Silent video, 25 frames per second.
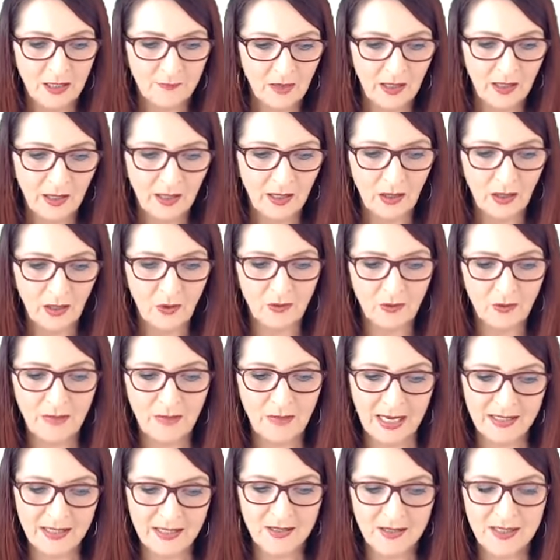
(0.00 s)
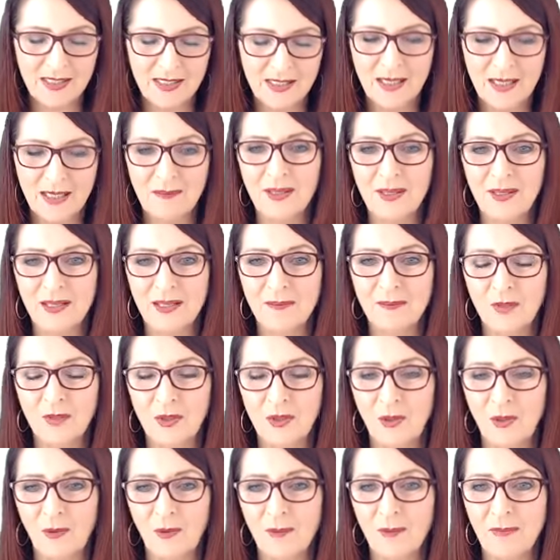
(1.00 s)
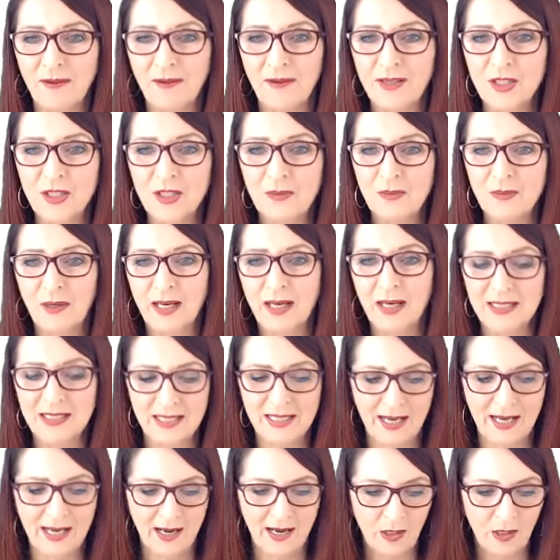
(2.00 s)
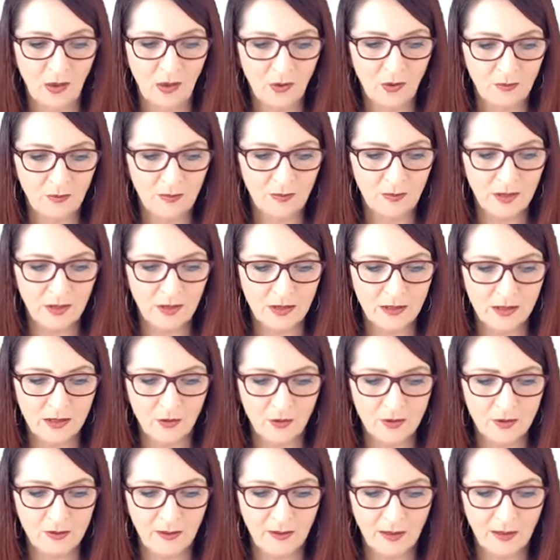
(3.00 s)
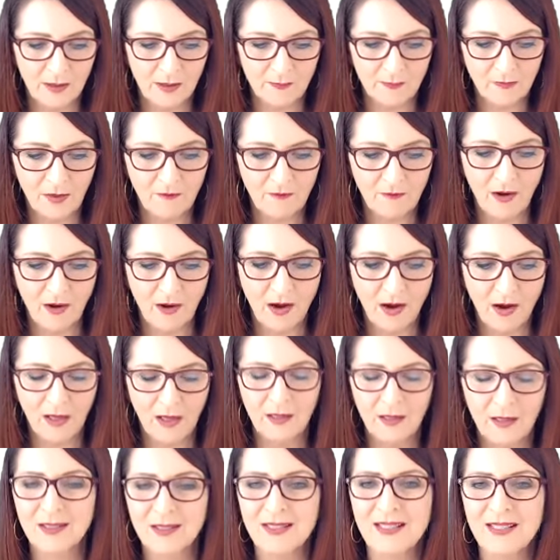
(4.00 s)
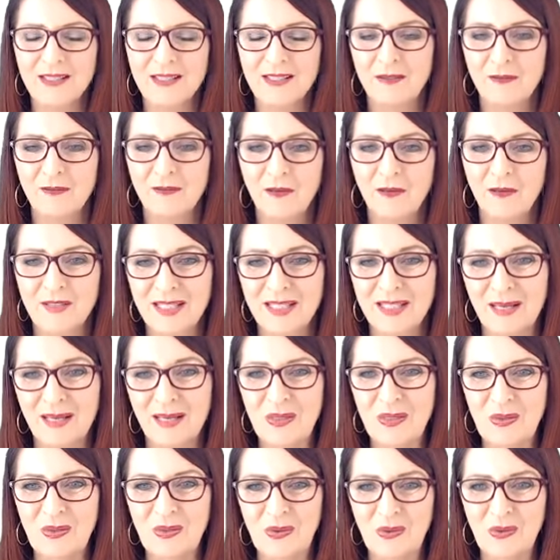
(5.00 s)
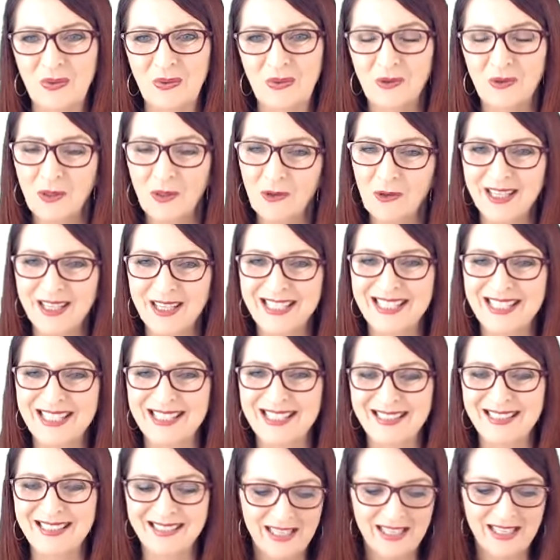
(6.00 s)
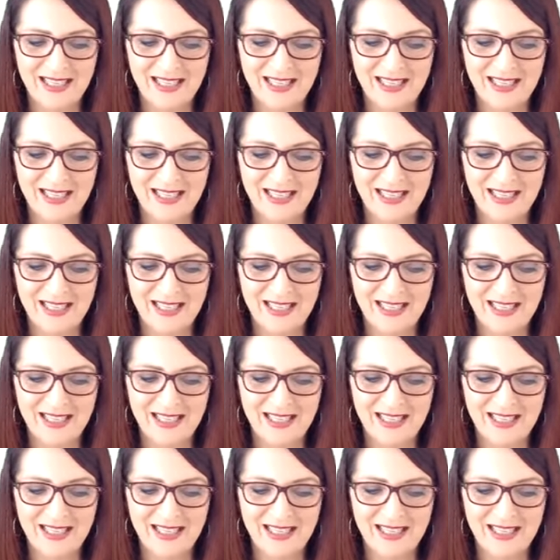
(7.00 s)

It could, as I said, be a marriage breakdown. It could be, violence of some sort or aggression.